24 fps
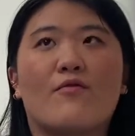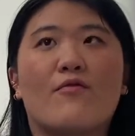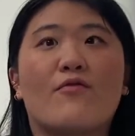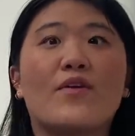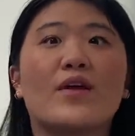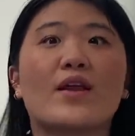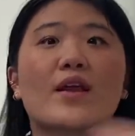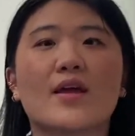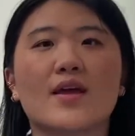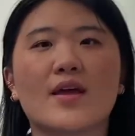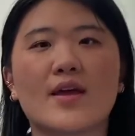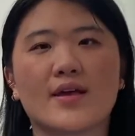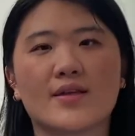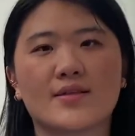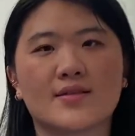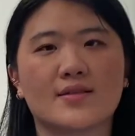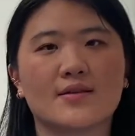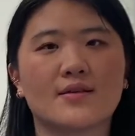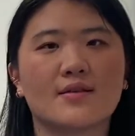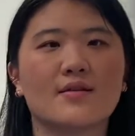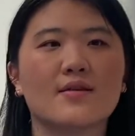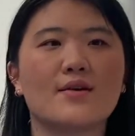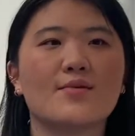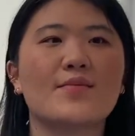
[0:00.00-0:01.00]
fitting
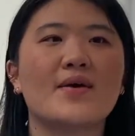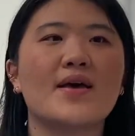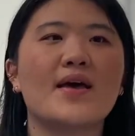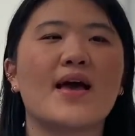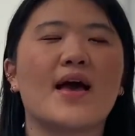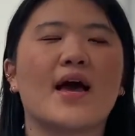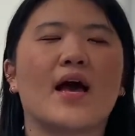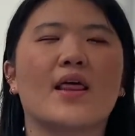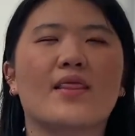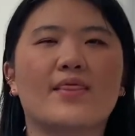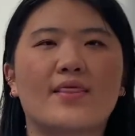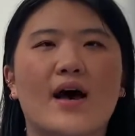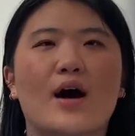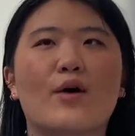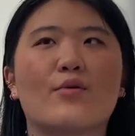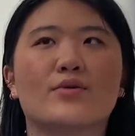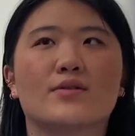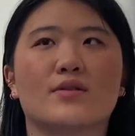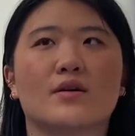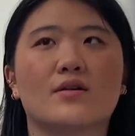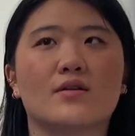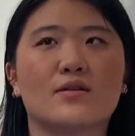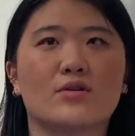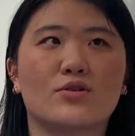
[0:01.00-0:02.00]
into them, and that
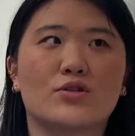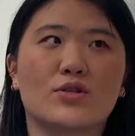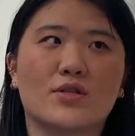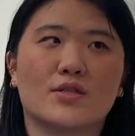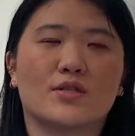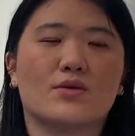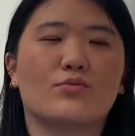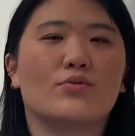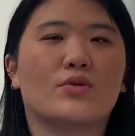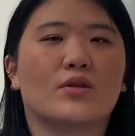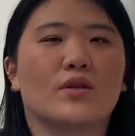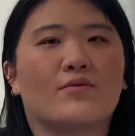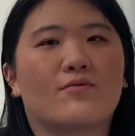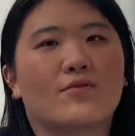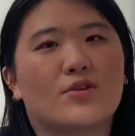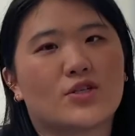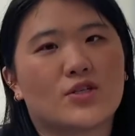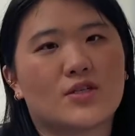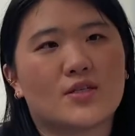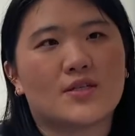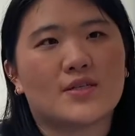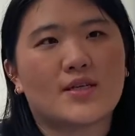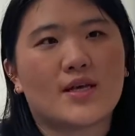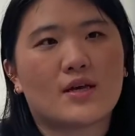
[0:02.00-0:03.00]
was also just a really
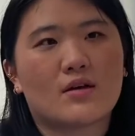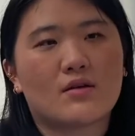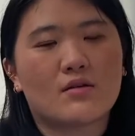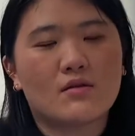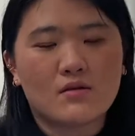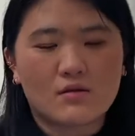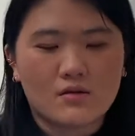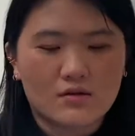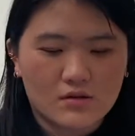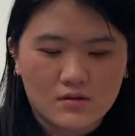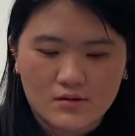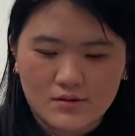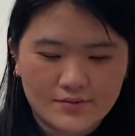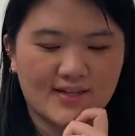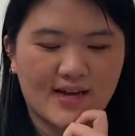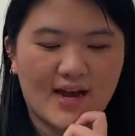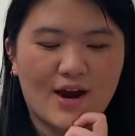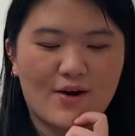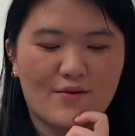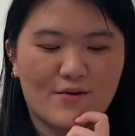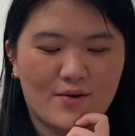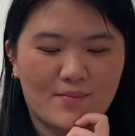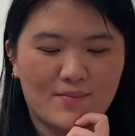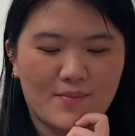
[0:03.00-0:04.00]
vicious cycle. And I
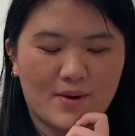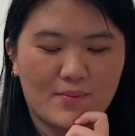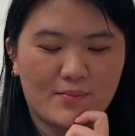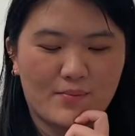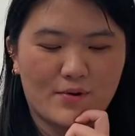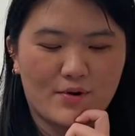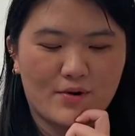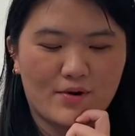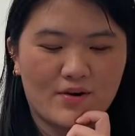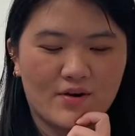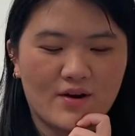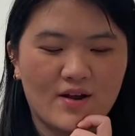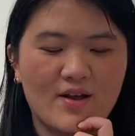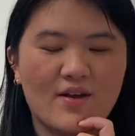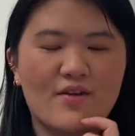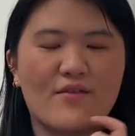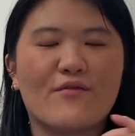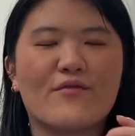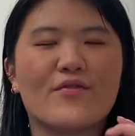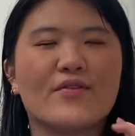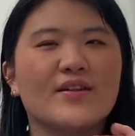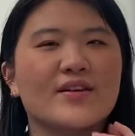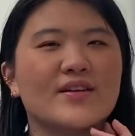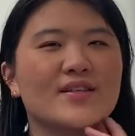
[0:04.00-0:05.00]
remember
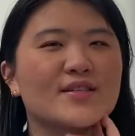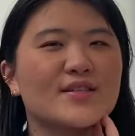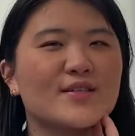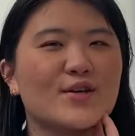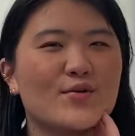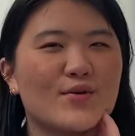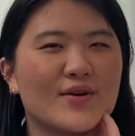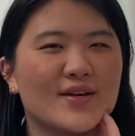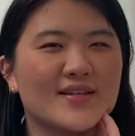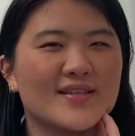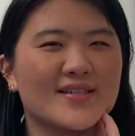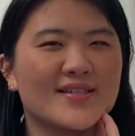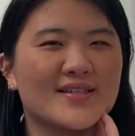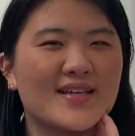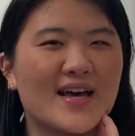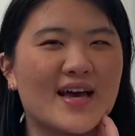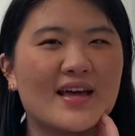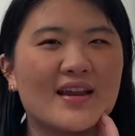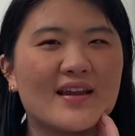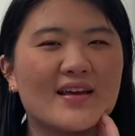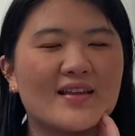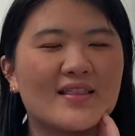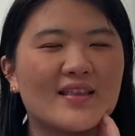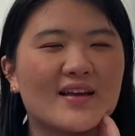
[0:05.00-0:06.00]
feeling so
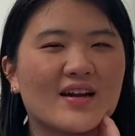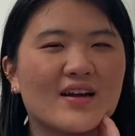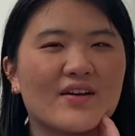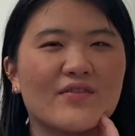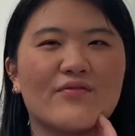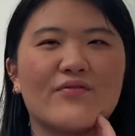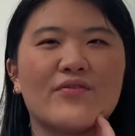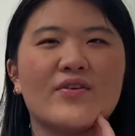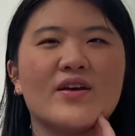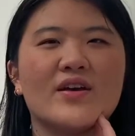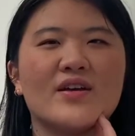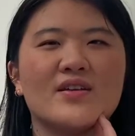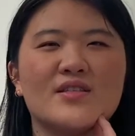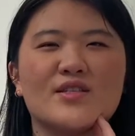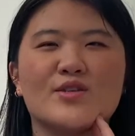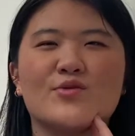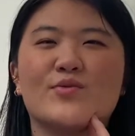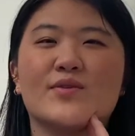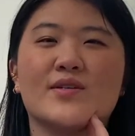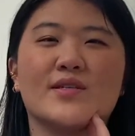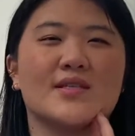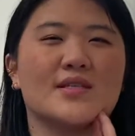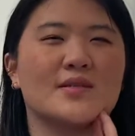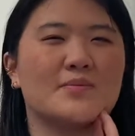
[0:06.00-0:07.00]
excited that I fit
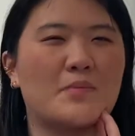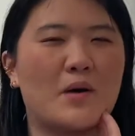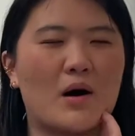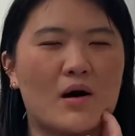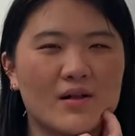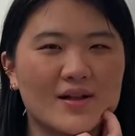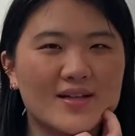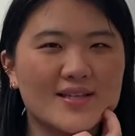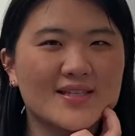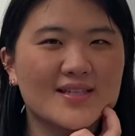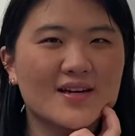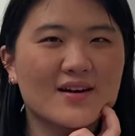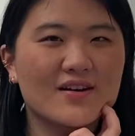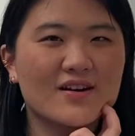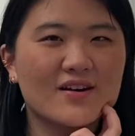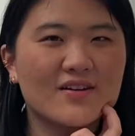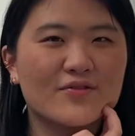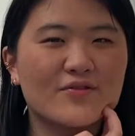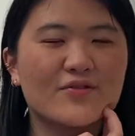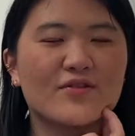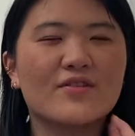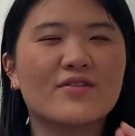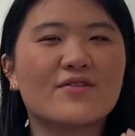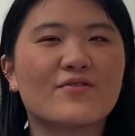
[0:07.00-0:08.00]
into a small at Zara
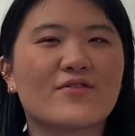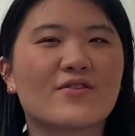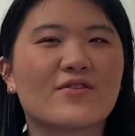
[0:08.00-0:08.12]
for the